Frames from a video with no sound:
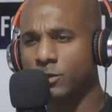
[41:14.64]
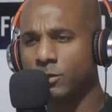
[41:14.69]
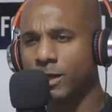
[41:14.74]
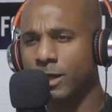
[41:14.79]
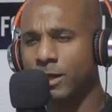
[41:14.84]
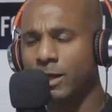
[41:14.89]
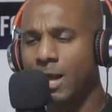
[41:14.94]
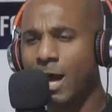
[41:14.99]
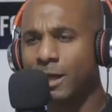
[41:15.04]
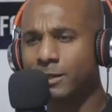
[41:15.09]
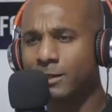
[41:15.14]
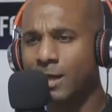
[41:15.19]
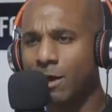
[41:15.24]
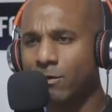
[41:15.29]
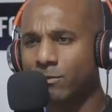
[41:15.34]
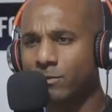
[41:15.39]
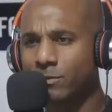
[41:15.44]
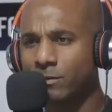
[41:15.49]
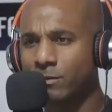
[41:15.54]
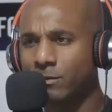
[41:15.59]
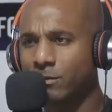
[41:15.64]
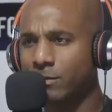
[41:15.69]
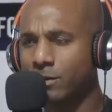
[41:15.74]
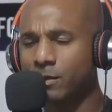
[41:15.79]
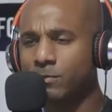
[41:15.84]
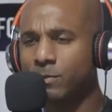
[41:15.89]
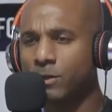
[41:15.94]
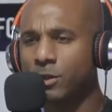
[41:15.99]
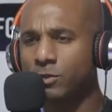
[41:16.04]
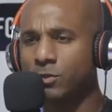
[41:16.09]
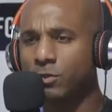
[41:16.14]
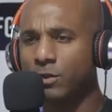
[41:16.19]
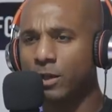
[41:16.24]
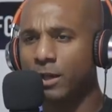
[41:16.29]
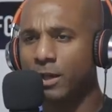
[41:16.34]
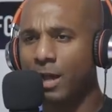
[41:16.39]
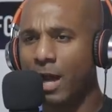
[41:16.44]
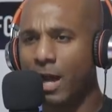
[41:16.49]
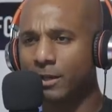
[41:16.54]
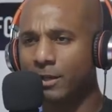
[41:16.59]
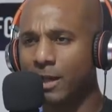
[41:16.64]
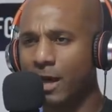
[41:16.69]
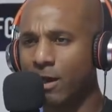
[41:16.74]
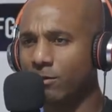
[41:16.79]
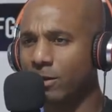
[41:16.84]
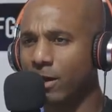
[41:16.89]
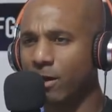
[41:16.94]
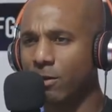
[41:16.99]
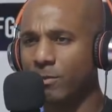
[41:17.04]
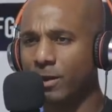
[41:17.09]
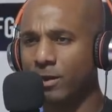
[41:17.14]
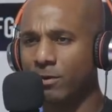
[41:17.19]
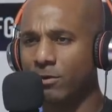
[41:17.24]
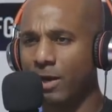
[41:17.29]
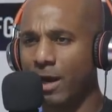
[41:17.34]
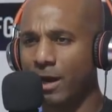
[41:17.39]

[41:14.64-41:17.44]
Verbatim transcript: I'm you going, get knocked out, listen, listen. Just because picking, you get knocked out, picking, that don't mean you're